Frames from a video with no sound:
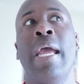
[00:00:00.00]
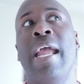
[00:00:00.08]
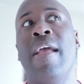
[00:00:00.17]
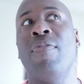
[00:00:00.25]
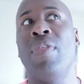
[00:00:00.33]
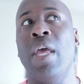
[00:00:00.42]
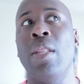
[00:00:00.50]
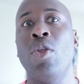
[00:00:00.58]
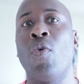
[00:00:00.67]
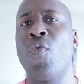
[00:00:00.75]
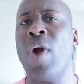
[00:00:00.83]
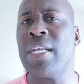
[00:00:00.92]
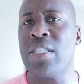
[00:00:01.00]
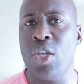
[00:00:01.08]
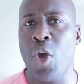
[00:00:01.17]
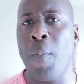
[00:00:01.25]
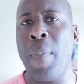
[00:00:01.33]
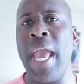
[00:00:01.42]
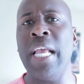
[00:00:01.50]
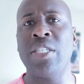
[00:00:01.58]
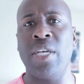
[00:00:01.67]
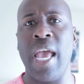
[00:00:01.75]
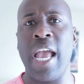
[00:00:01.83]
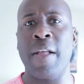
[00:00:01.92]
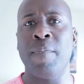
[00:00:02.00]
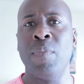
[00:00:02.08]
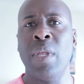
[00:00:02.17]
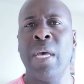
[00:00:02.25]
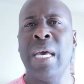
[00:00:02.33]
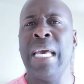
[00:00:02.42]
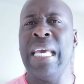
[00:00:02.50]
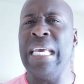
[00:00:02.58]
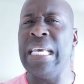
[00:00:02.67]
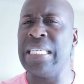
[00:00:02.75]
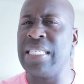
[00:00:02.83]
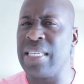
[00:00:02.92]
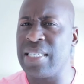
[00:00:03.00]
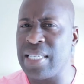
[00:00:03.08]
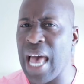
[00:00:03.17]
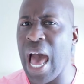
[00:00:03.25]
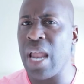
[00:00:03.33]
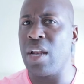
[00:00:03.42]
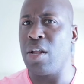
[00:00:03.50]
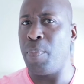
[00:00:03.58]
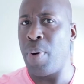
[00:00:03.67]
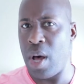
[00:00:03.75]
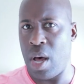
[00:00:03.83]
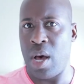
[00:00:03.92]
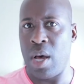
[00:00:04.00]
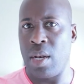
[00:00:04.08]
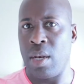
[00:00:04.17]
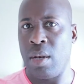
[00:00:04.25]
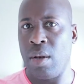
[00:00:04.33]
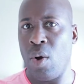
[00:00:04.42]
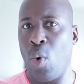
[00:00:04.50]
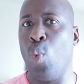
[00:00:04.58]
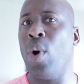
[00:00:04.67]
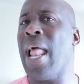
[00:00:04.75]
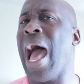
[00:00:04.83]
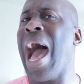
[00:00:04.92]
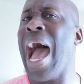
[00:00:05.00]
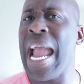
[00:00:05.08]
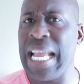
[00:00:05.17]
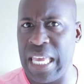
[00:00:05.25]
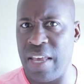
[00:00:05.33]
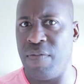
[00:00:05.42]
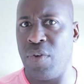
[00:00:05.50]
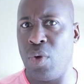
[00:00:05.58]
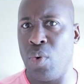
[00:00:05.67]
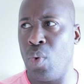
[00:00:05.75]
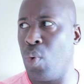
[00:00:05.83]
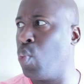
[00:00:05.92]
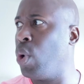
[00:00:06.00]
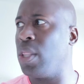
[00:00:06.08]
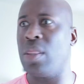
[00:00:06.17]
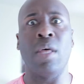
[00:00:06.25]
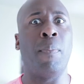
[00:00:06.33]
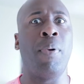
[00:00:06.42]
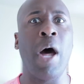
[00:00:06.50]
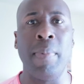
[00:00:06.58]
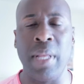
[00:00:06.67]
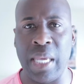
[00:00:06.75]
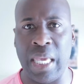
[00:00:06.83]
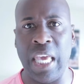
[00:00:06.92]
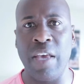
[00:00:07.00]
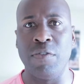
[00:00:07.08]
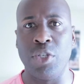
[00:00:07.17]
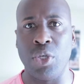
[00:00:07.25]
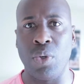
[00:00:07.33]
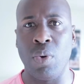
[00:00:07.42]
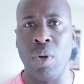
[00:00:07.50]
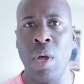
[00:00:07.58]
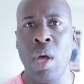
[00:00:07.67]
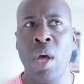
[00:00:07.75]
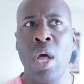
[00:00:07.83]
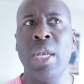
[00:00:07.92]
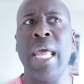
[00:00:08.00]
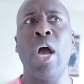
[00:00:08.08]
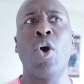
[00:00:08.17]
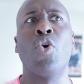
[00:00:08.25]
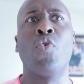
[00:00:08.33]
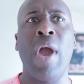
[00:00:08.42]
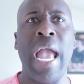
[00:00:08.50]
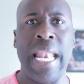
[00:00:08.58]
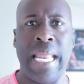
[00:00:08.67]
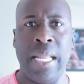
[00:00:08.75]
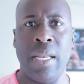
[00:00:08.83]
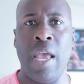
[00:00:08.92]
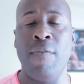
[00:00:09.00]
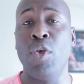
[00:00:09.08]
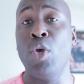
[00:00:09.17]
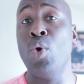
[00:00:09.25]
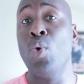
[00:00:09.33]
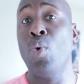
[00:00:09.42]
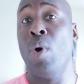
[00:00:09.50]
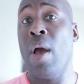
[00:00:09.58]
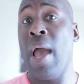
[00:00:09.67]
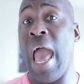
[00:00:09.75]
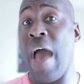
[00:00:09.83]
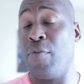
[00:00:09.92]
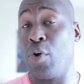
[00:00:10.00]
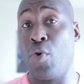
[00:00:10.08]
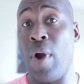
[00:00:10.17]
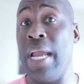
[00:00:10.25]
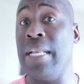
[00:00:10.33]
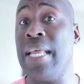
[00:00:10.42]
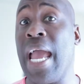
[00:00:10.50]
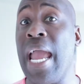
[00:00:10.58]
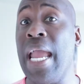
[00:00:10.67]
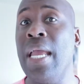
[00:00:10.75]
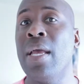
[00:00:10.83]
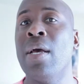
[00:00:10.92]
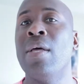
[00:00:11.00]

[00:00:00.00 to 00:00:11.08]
And then the rest of your paycheck is decided upon what I give you, what the public gives you. Now, granted, if you have a great day,